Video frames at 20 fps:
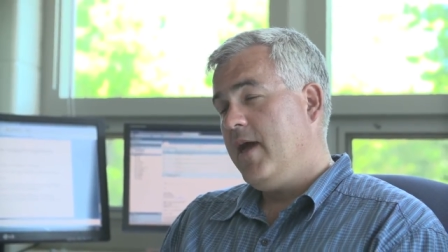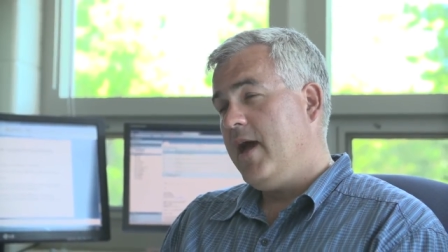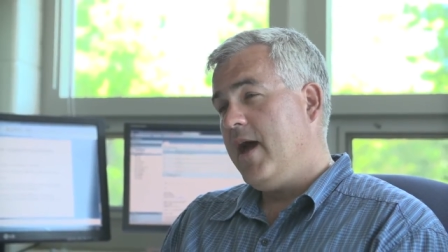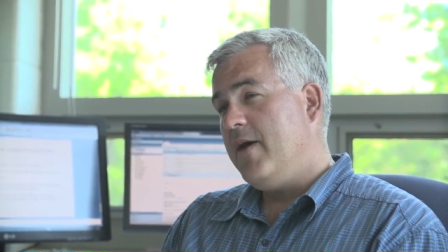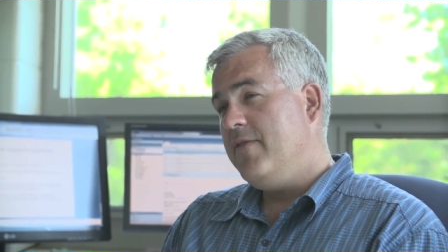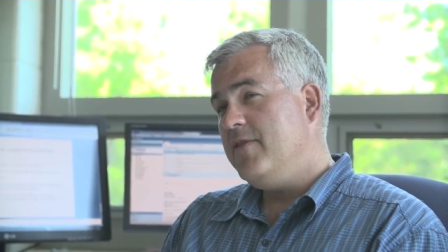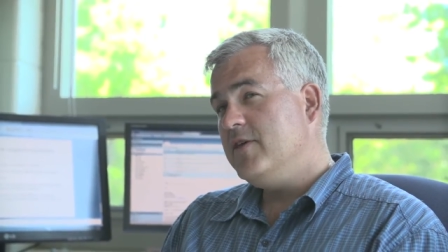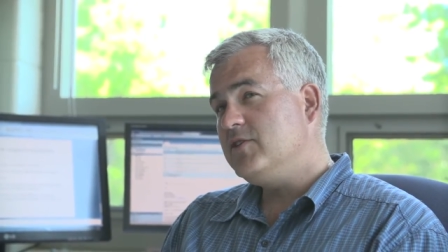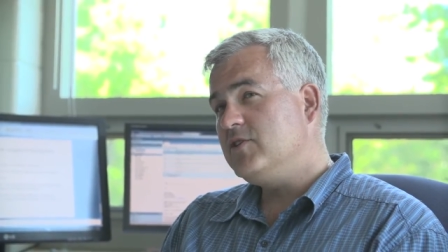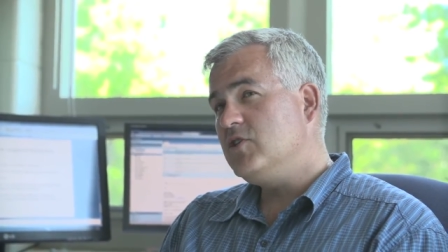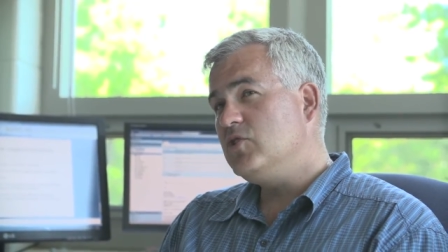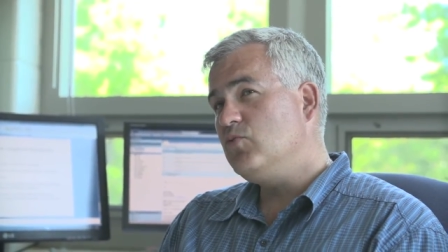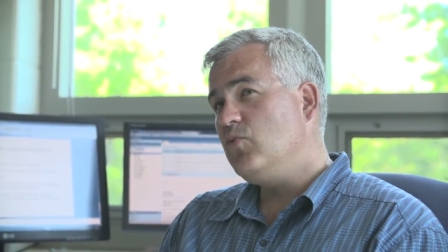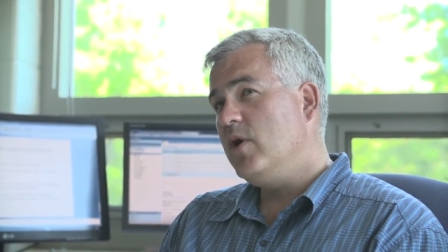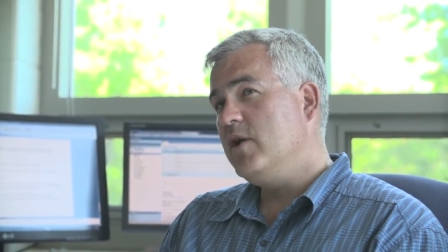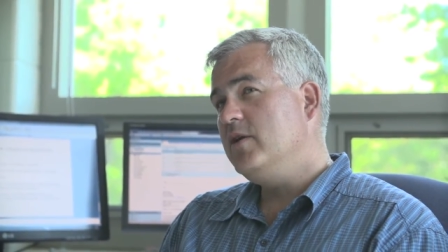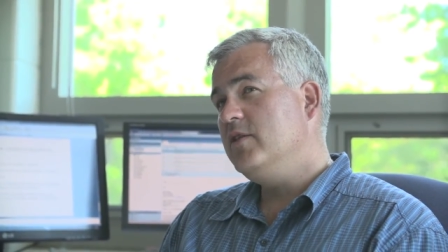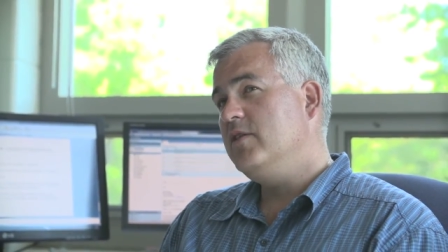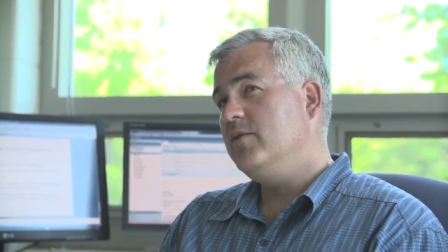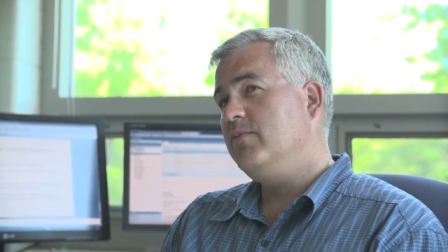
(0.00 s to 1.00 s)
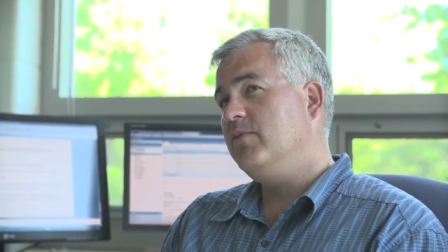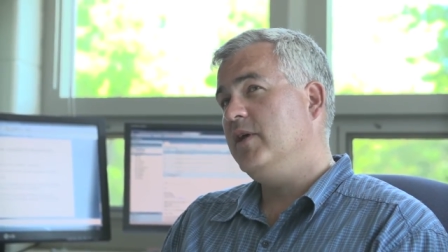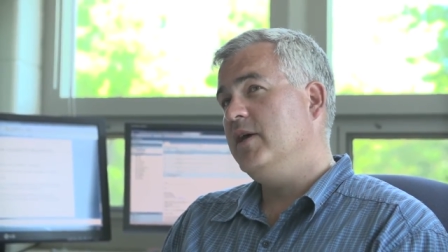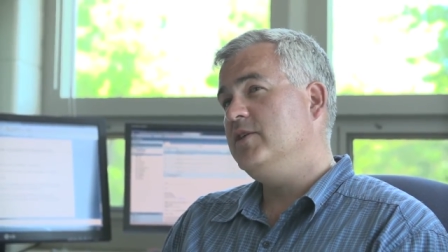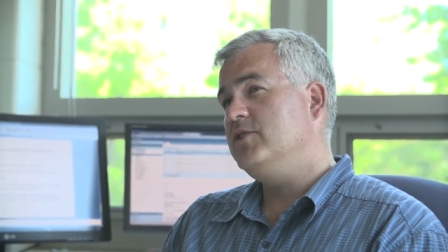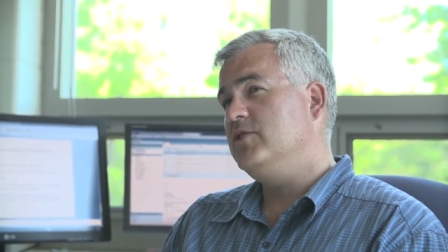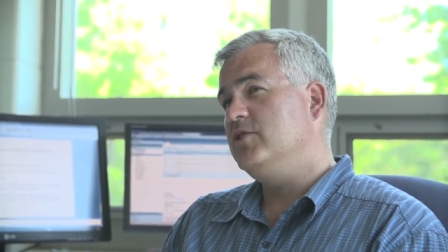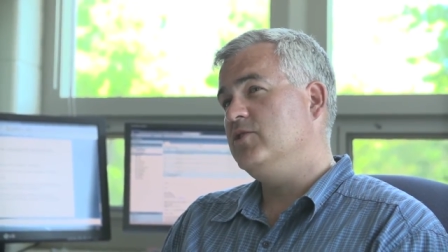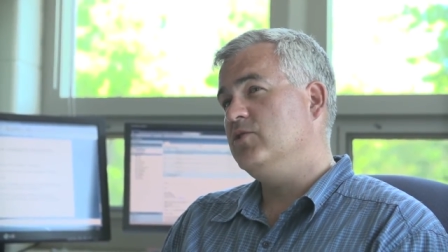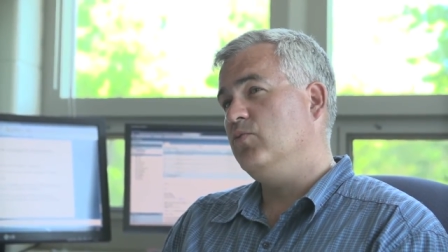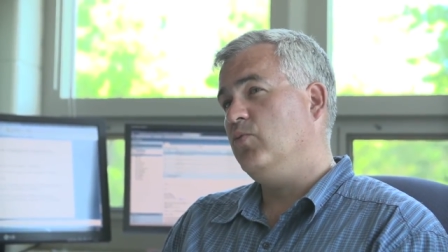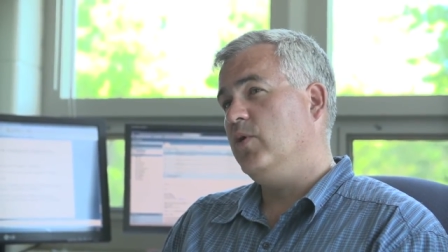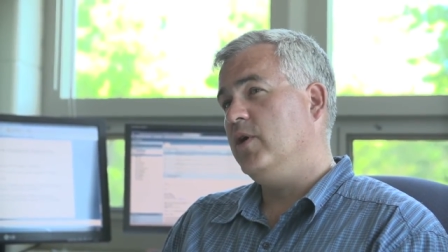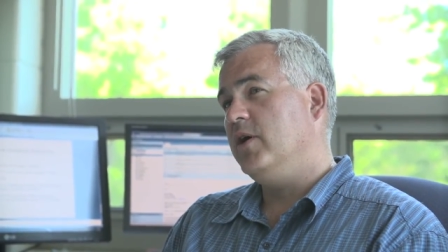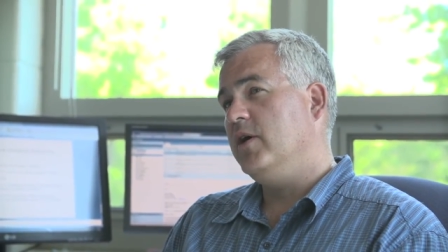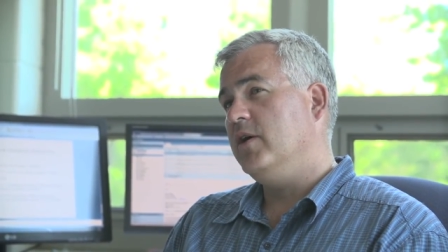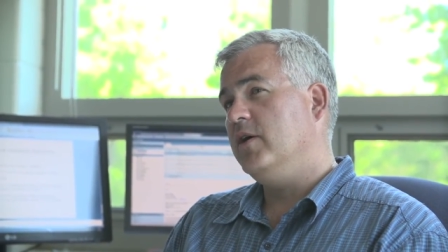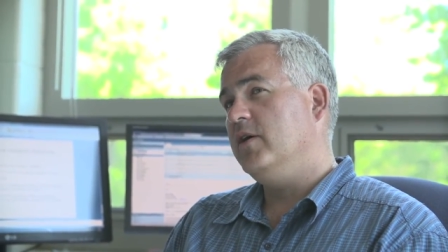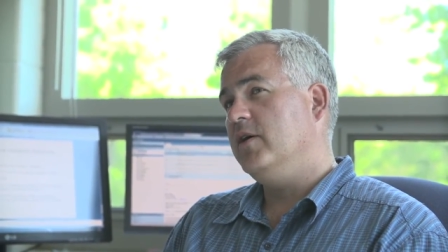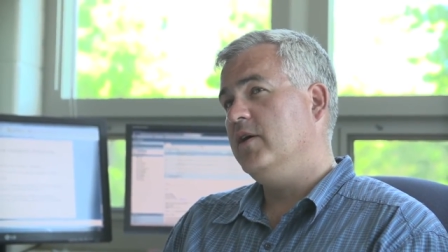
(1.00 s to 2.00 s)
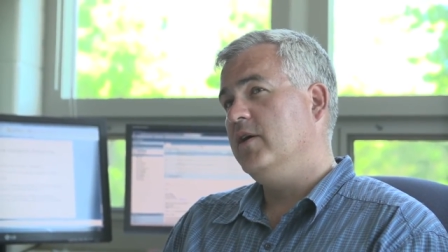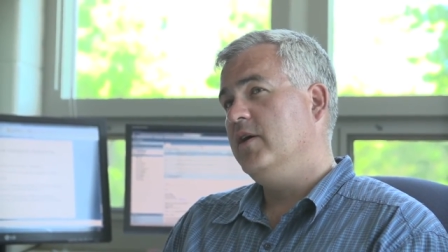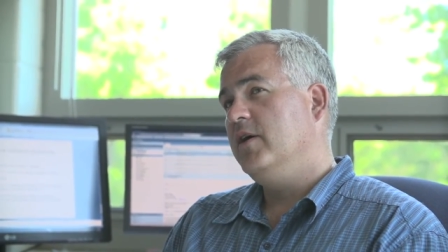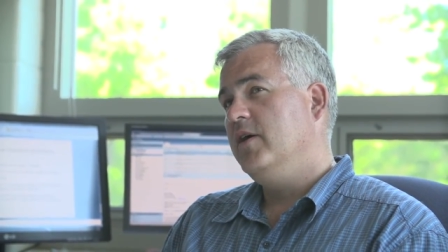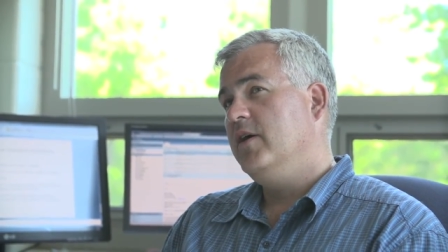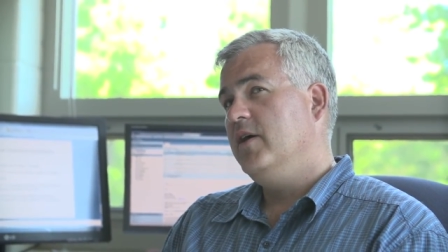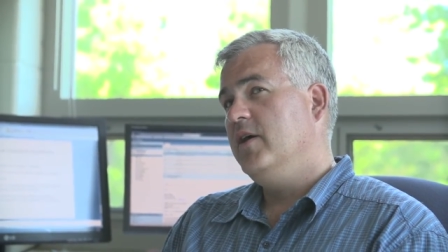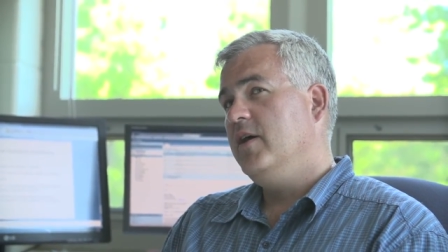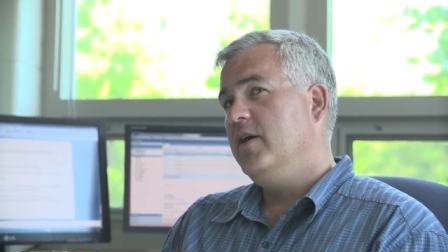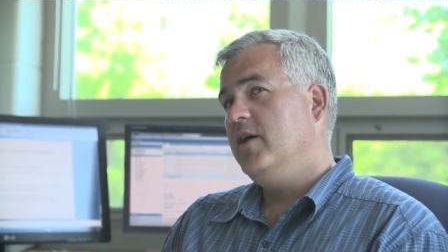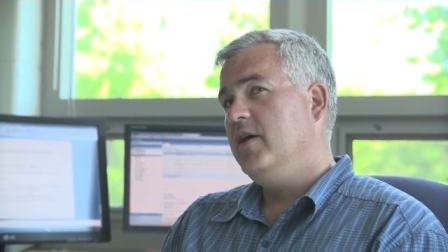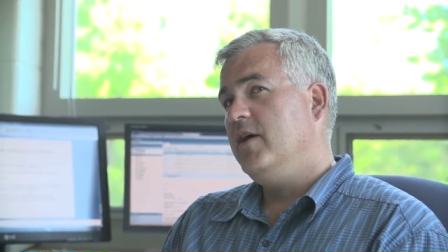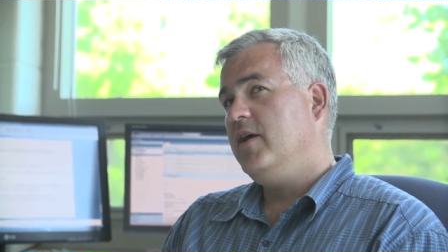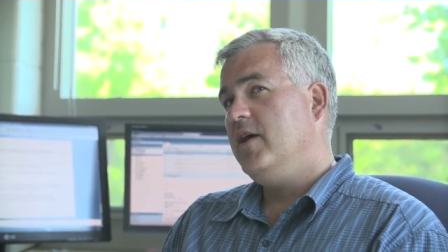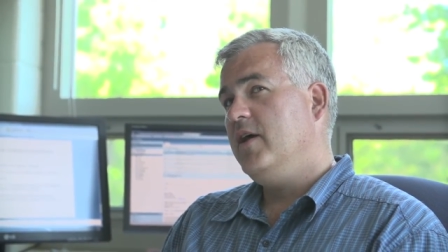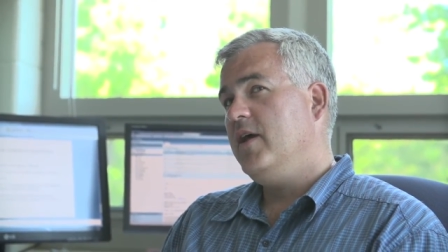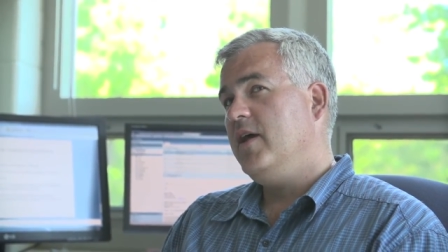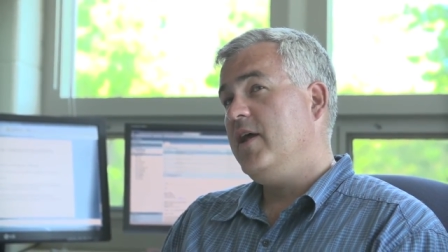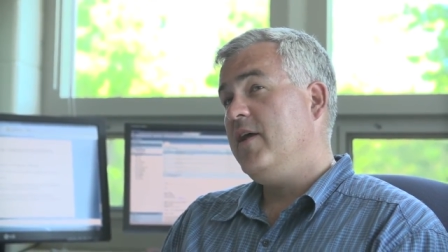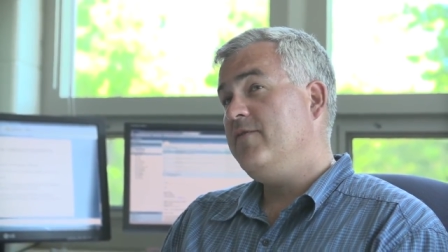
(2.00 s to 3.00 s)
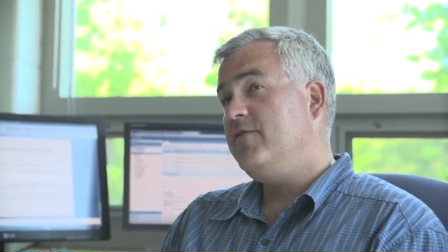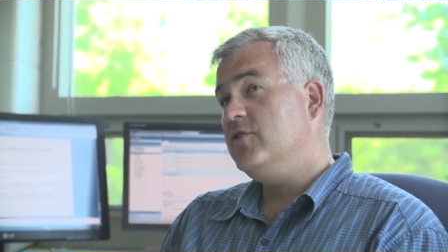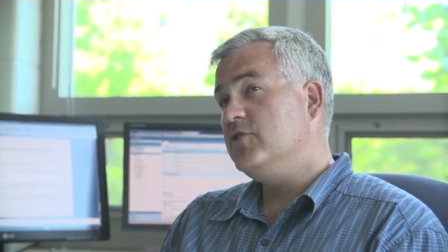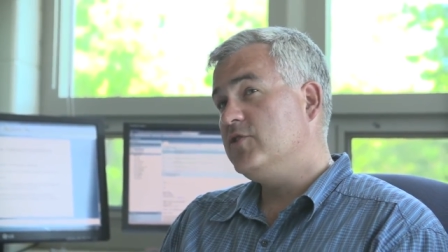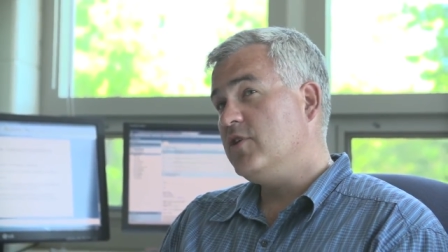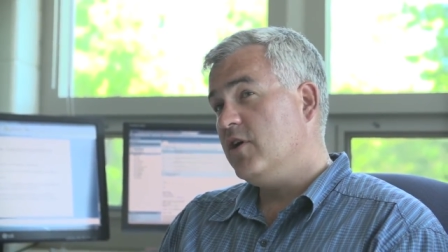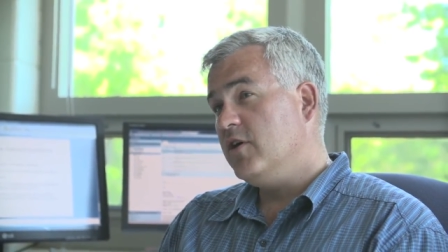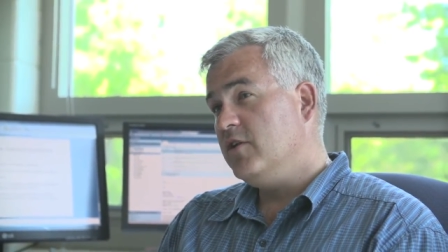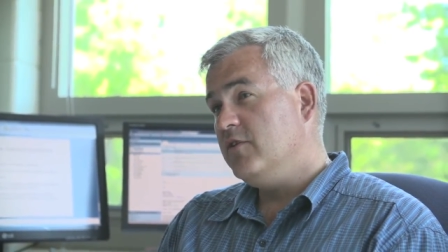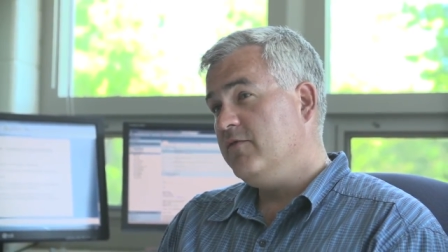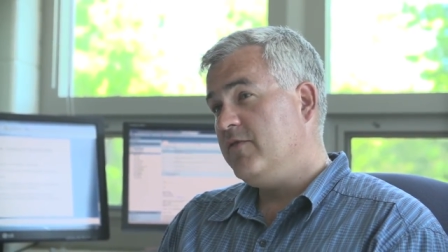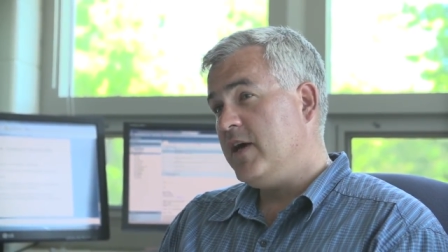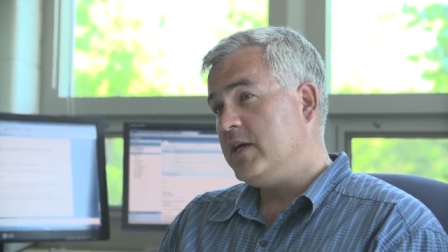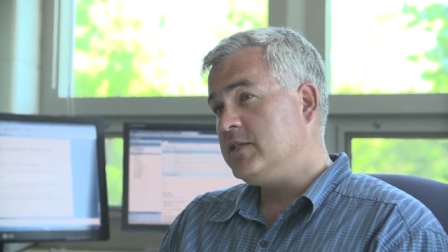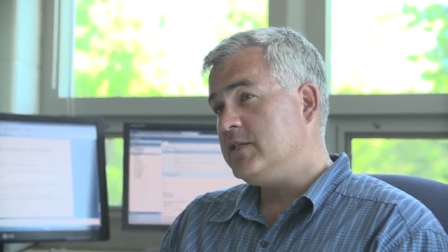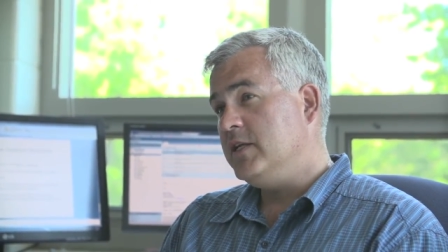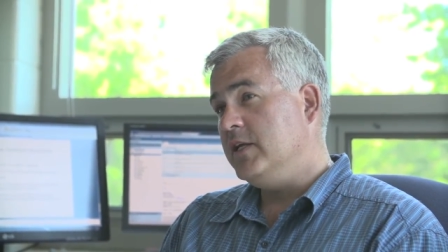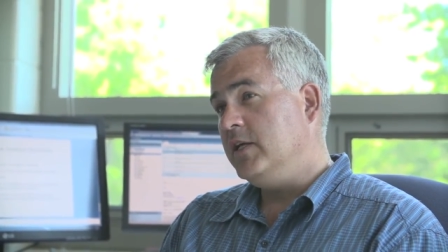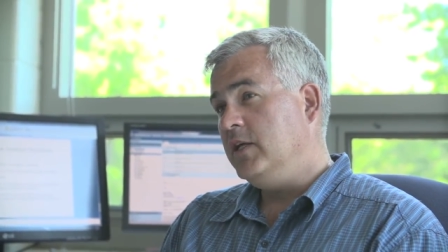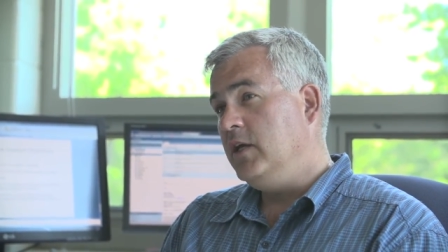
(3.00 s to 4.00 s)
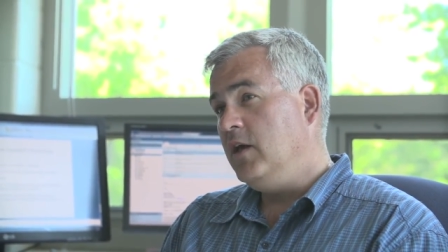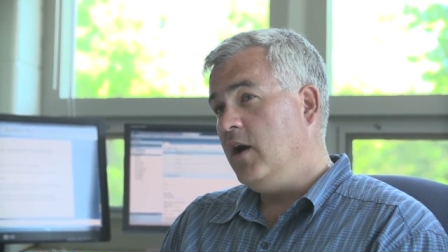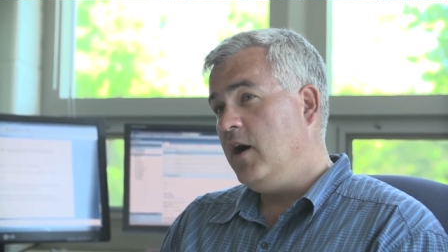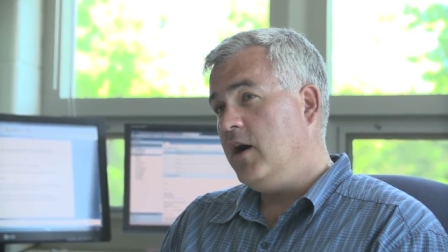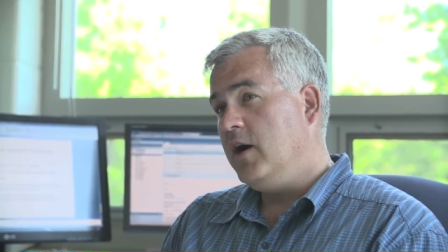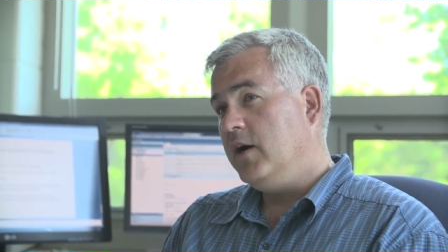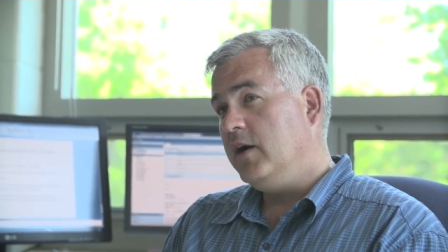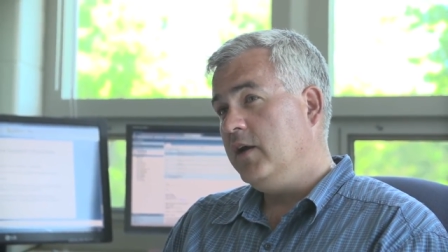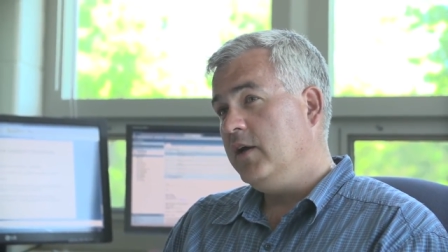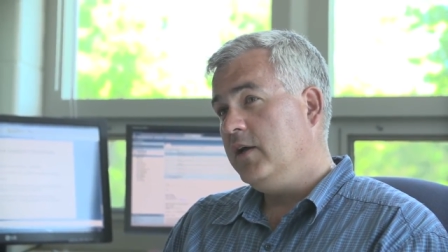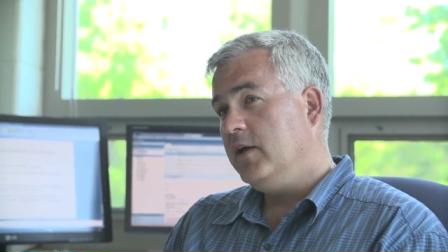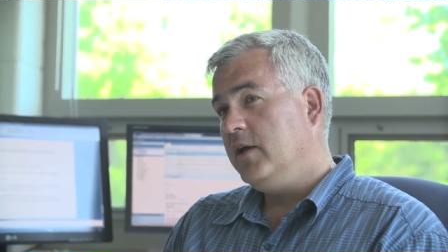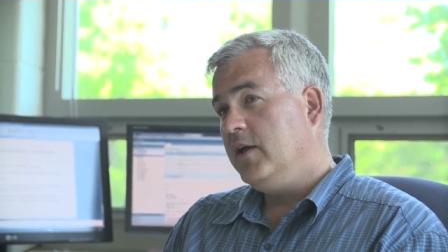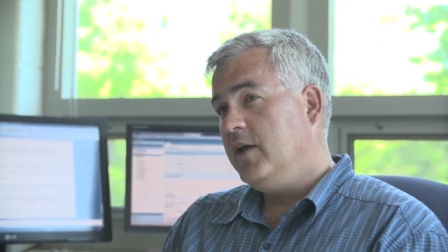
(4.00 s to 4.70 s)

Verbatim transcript: And this is one of the places where if you start investing young,